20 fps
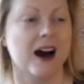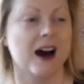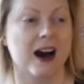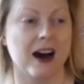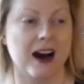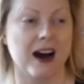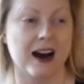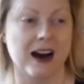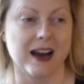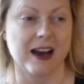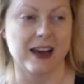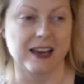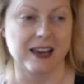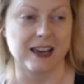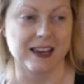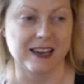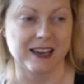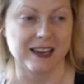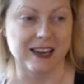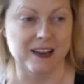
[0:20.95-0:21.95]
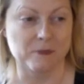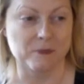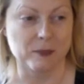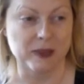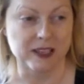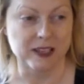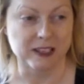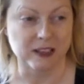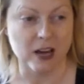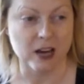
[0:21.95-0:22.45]
I have
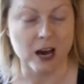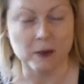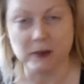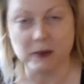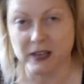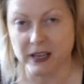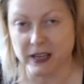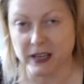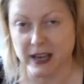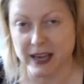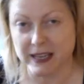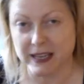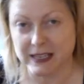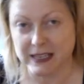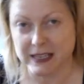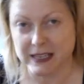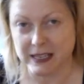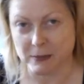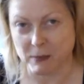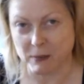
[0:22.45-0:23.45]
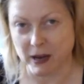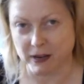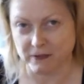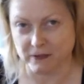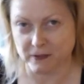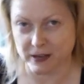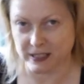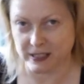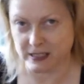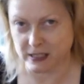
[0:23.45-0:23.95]
been copy editing my
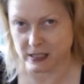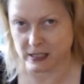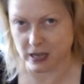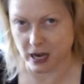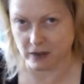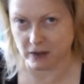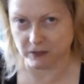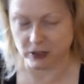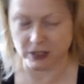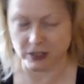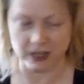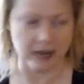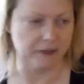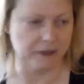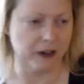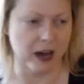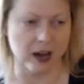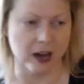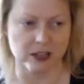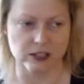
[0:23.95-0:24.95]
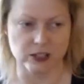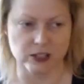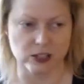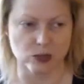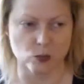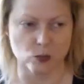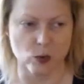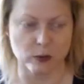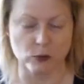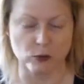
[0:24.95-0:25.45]
friend's novel. I've got
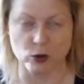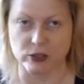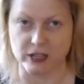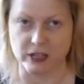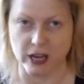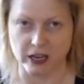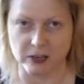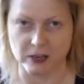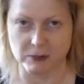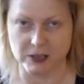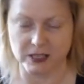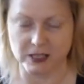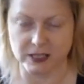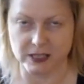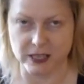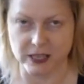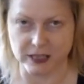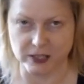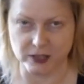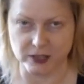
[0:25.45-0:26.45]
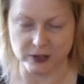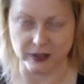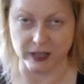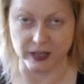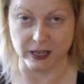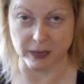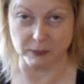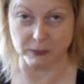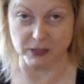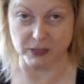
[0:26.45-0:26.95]
just one more document to send her, and
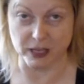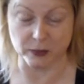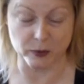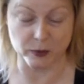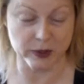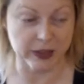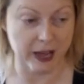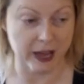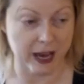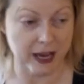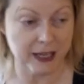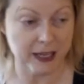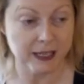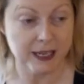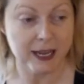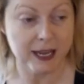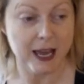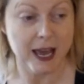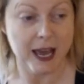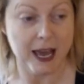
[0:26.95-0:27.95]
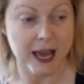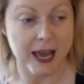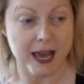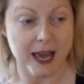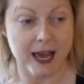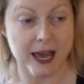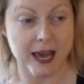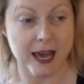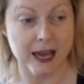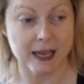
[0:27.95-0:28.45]
then I'm done with that.
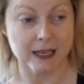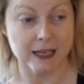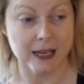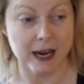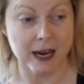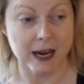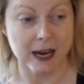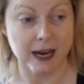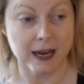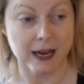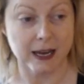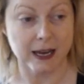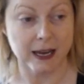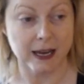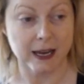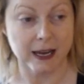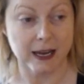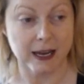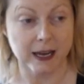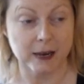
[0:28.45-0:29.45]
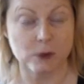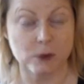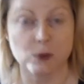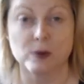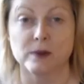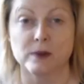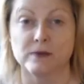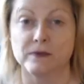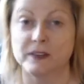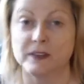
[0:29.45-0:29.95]
And I
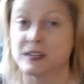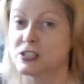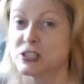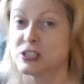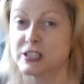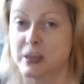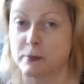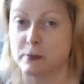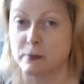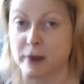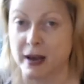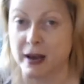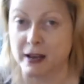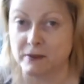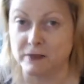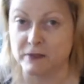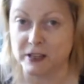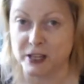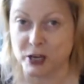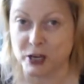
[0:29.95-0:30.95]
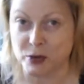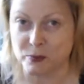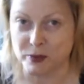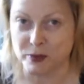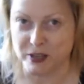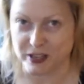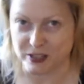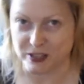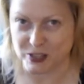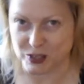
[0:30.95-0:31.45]
finished up my video
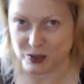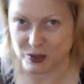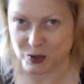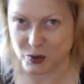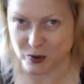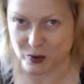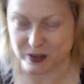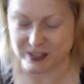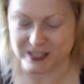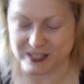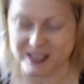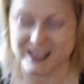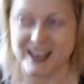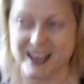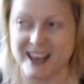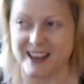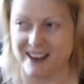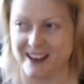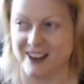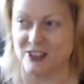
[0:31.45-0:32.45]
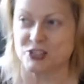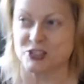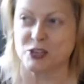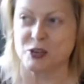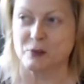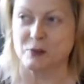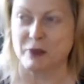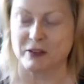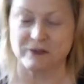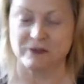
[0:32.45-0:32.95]
production course. I'll show
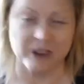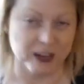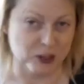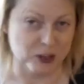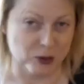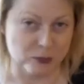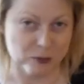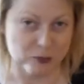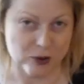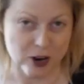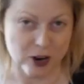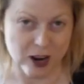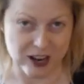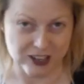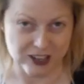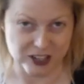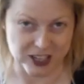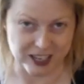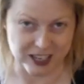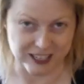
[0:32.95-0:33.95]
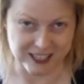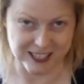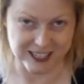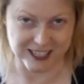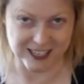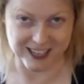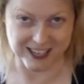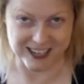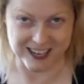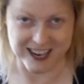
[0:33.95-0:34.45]
you my final project
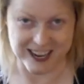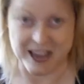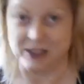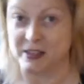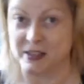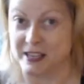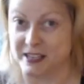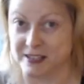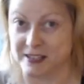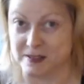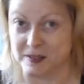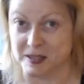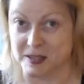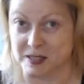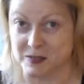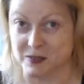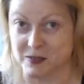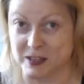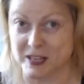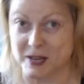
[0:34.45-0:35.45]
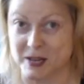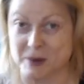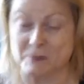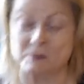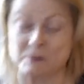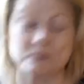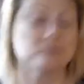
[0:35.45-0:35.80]
uh, at the end of this video.